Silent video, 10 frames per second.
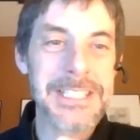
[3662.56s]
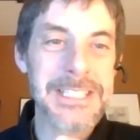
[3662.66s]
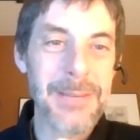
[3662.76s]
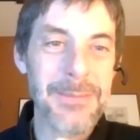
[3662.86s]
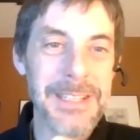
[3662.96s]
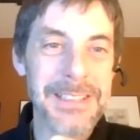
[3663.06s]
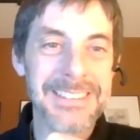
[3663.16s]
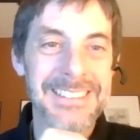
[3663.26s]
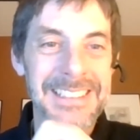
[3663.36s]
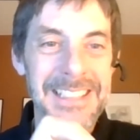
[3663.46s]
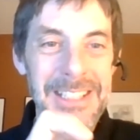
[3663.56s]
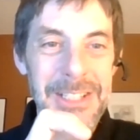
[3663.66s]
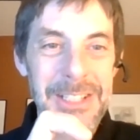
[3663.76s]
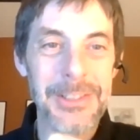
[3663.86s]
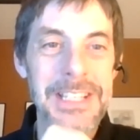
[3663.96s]
to something,
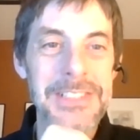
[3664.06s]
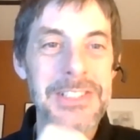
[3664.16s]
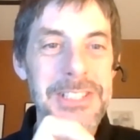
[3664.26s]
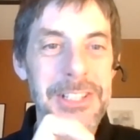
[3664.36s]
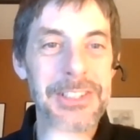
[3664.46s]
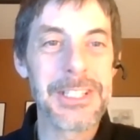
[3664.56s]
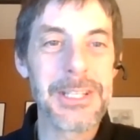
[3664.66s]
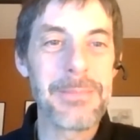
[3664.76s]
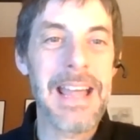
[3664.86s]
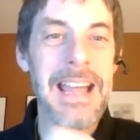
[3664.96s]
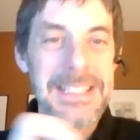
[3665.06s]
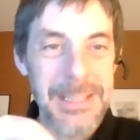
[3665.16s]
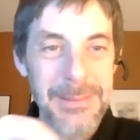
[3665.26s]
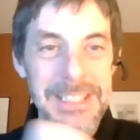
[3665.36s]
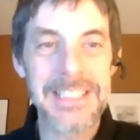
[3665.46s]
necessarily in the past.
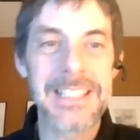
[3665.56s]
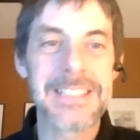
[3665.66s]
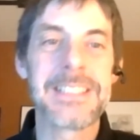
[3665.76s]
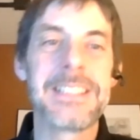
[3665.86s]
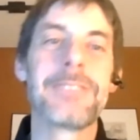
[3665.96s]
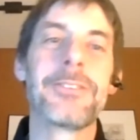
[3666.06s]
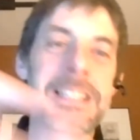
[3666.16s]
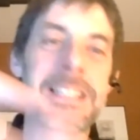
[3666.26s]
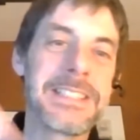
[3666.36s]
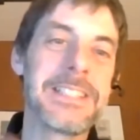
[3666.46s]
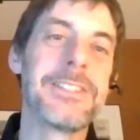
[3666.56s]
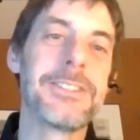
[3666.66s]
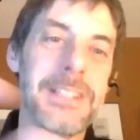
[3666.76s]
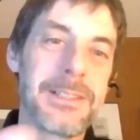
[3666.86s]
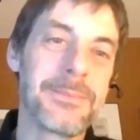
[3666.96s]
I mean, we continue
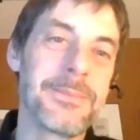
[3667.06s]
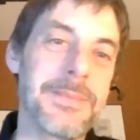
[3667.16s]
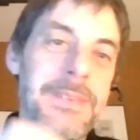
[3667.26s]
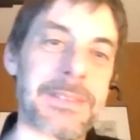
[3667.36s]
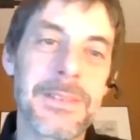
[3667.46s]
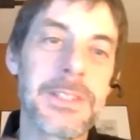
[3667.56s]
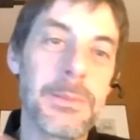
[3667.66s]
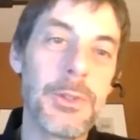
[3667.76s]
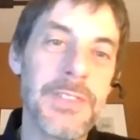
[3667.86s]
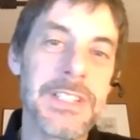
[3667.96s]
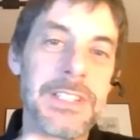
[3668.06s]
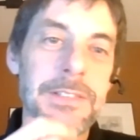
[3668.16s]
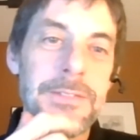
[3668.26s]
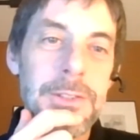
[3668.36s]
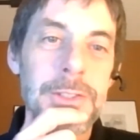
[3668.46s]
to move into
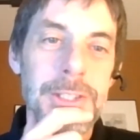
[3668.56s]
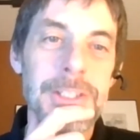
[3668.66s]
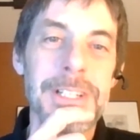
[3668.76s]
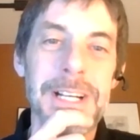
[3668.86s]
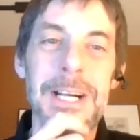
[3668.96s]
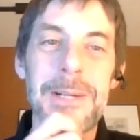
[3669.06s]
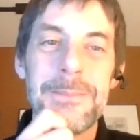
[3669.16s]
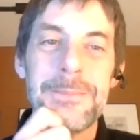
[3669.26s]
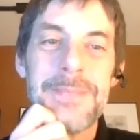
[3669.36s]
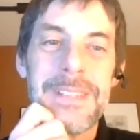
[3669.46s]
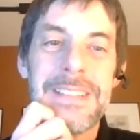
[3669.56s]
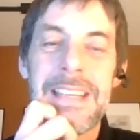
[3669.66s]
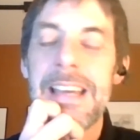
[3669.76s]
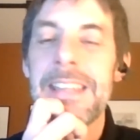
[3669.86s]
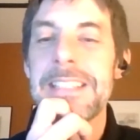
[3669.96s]
the future. And
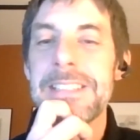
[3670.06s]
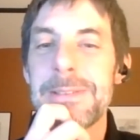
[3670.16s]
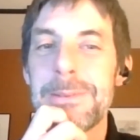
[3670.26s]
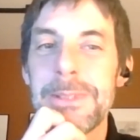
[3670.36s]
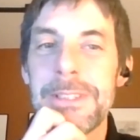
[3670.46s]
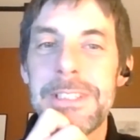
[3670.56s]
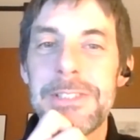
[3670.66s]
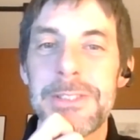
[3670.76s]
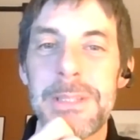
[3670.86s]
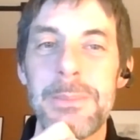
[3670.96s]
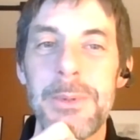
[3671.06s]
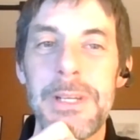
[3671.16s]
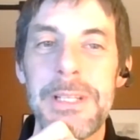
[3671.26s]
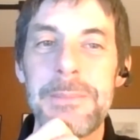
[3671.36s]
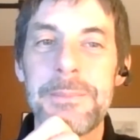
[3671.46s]
yeah, that's a really interesting
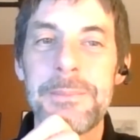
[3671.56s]
point.